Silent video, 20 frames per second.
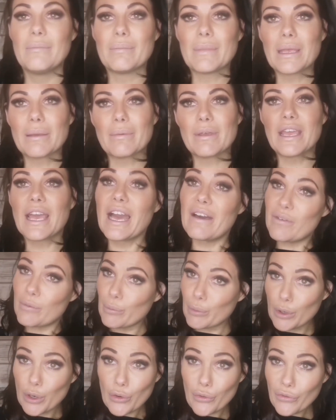maybe have a
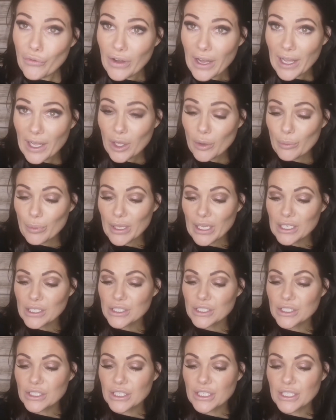profile
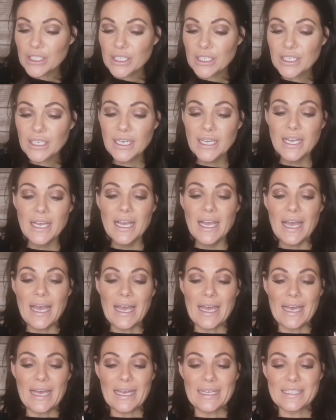picture
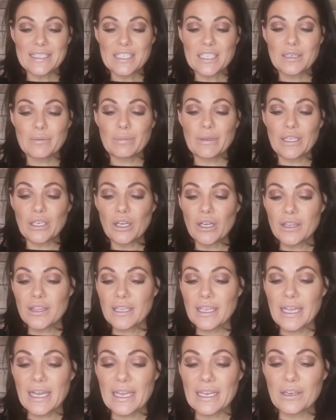and to complete all the
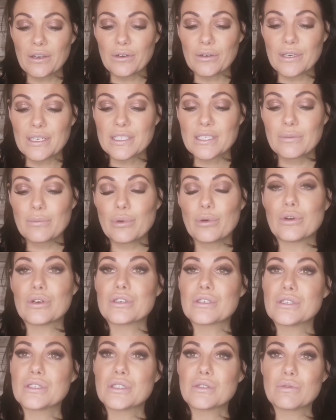categories and
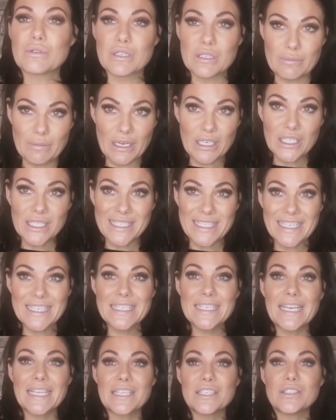portions with as much
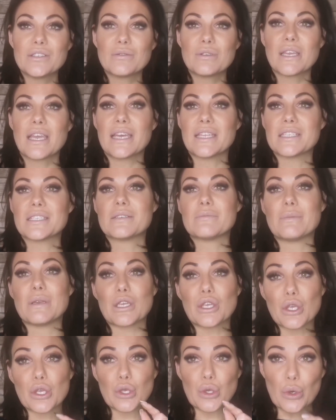detail as you can to
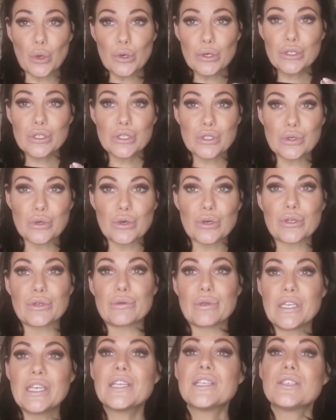make your store
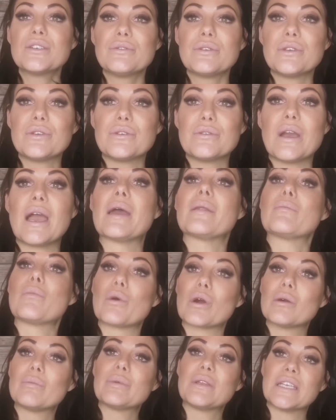unique to you and
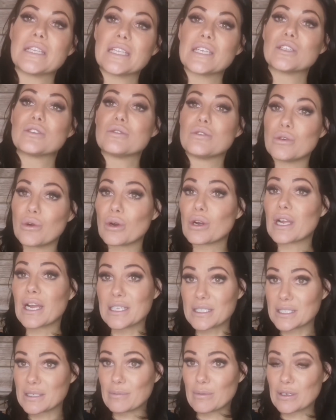more appealing to your
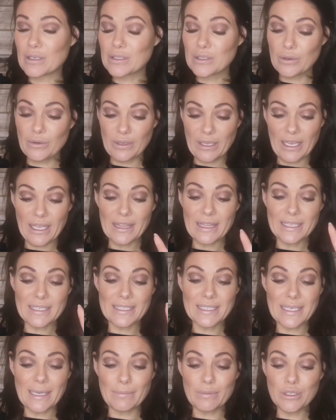customers. Okay, that's
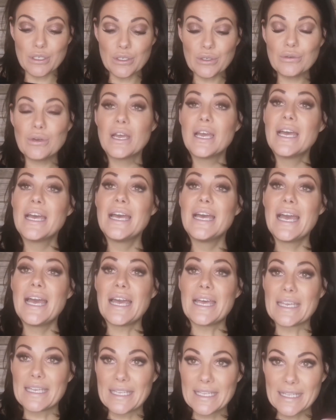step 2.
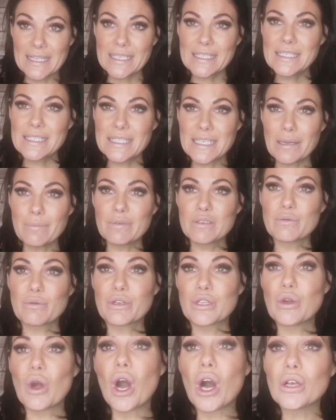And in this step is where
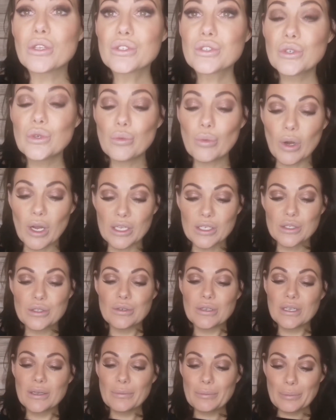you also want
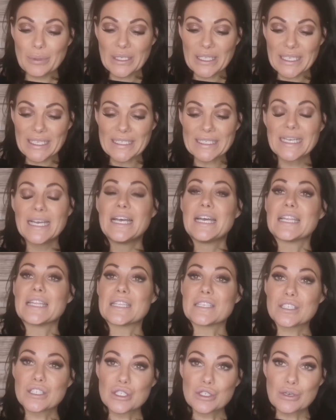to complete
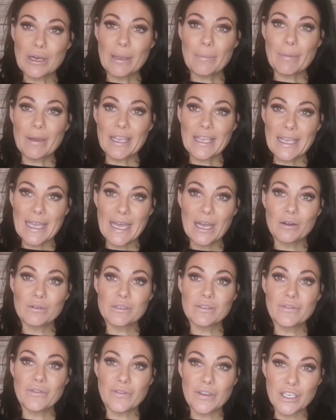the Stripe
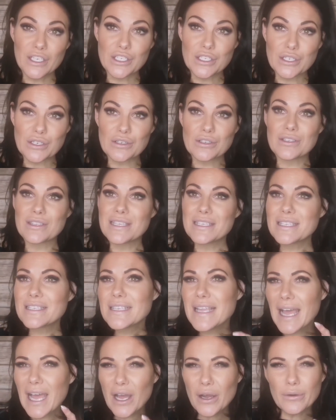account feature. So this
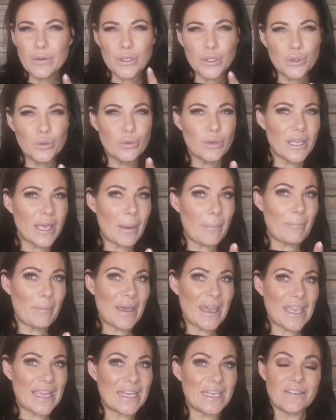is how you get
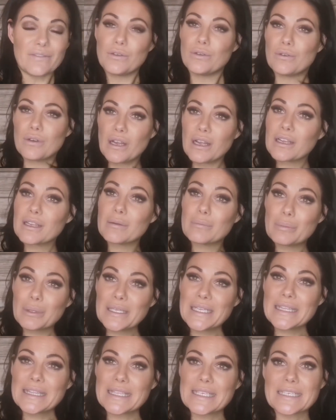paid. If you do not
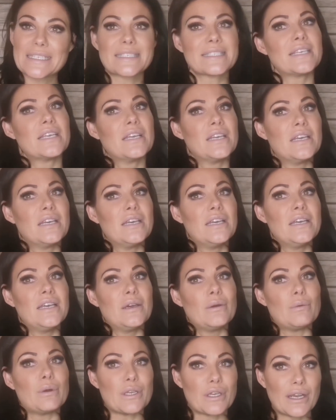complete this,
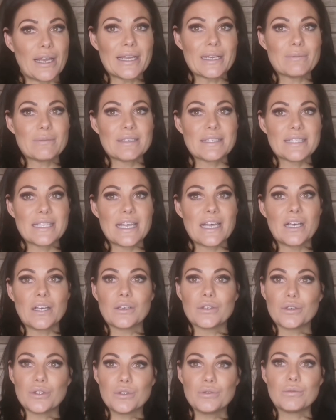when your items
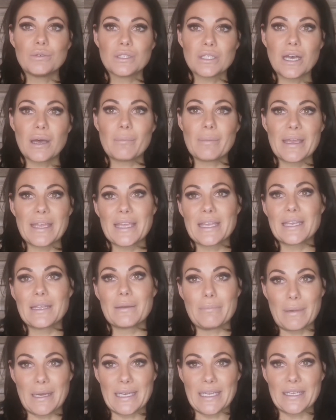sell, you will not make any
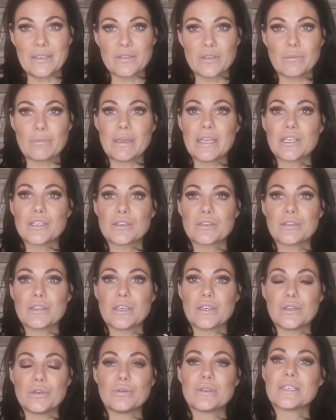money. So make sure
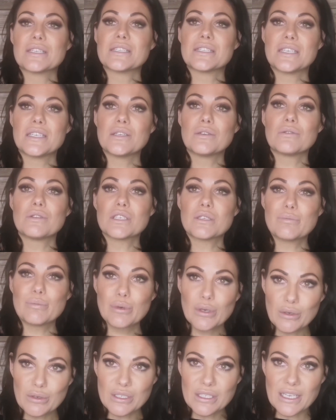that you continue this
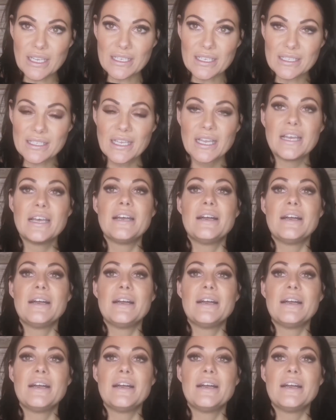process